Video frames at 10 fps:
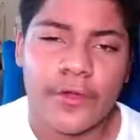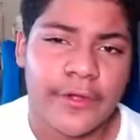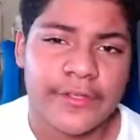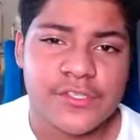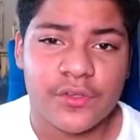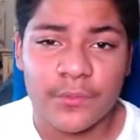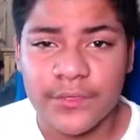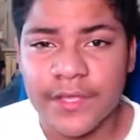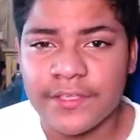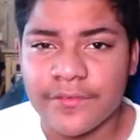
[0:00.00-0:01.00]
Alright, so I'm gonna
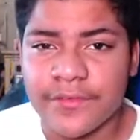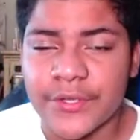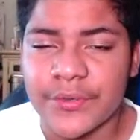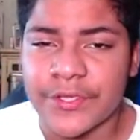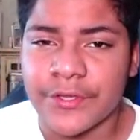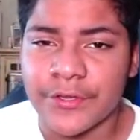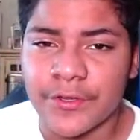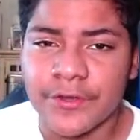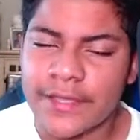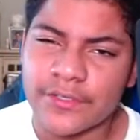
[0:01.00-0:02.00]
end the video
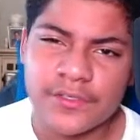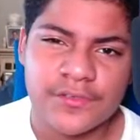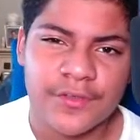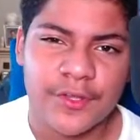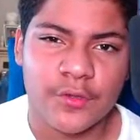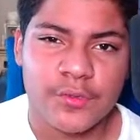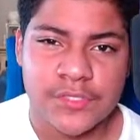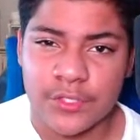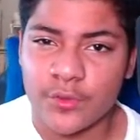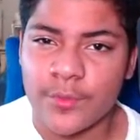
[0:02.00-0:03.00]
here. I know this video was a
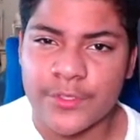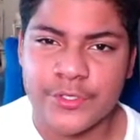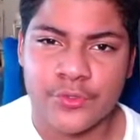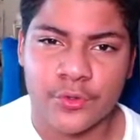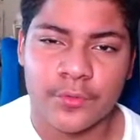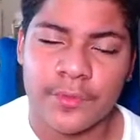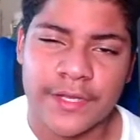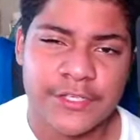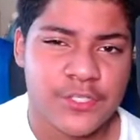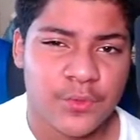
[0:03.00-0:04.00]
little bit short, but I
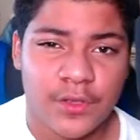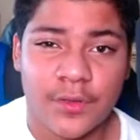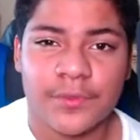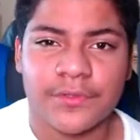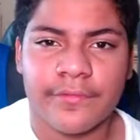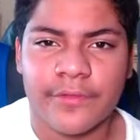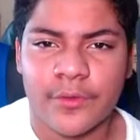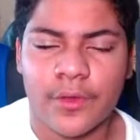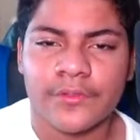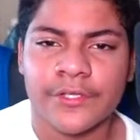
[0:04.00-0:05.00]
just wanted to put the video
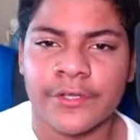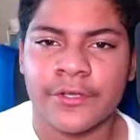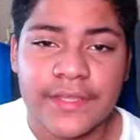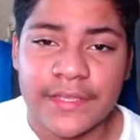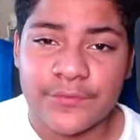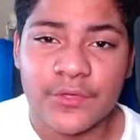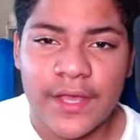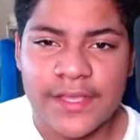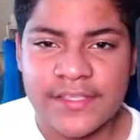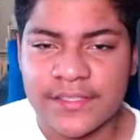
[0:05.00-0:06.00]
out there. If you
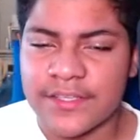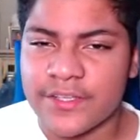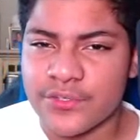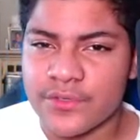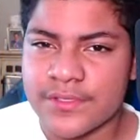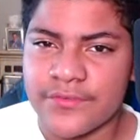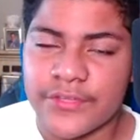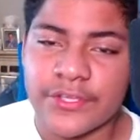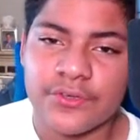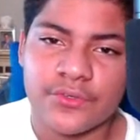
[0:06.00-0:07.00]
guys did enjoy this
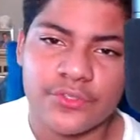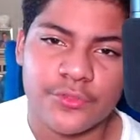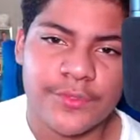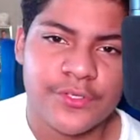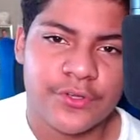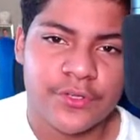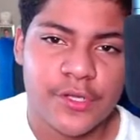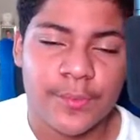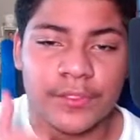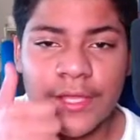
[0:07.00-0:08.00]
video, do be sure to
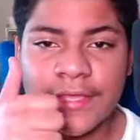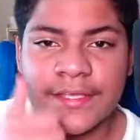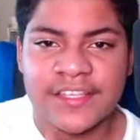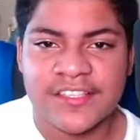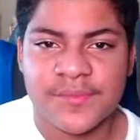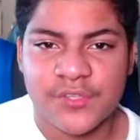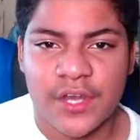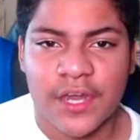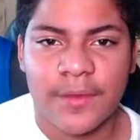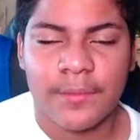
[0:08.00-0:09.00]
drop a like and
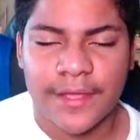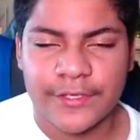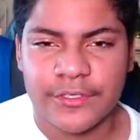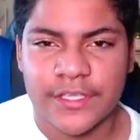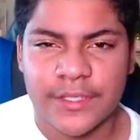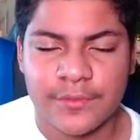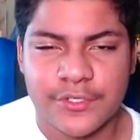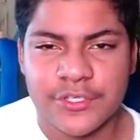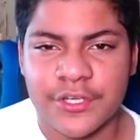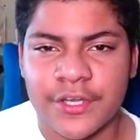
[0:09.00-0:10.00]
subscribe. I greatly
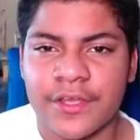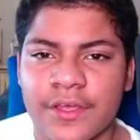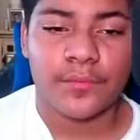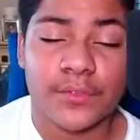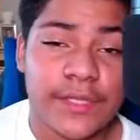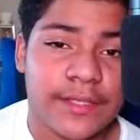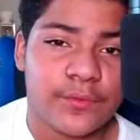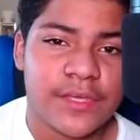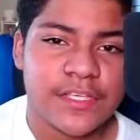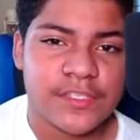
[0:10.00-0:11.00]
appreciate it. But
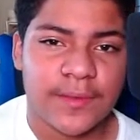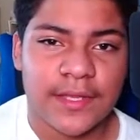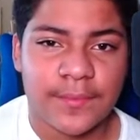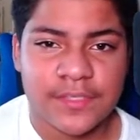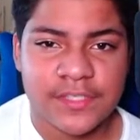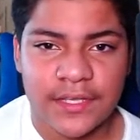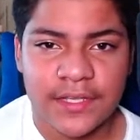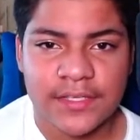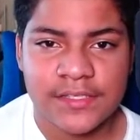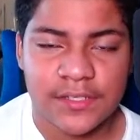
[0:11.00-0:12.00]
anyways, my name is
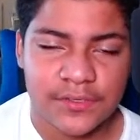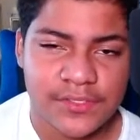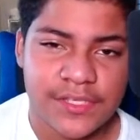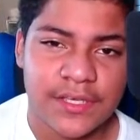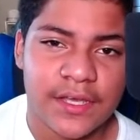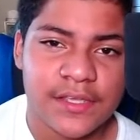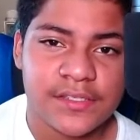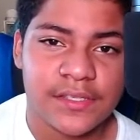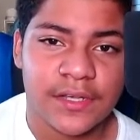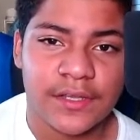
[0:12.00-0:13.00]
Sanex, and I'll see you guys
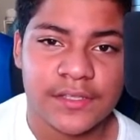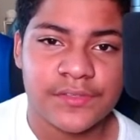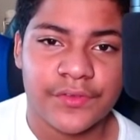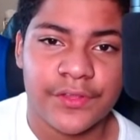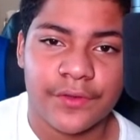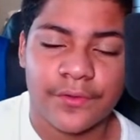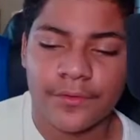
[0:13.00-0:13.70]
in the next video.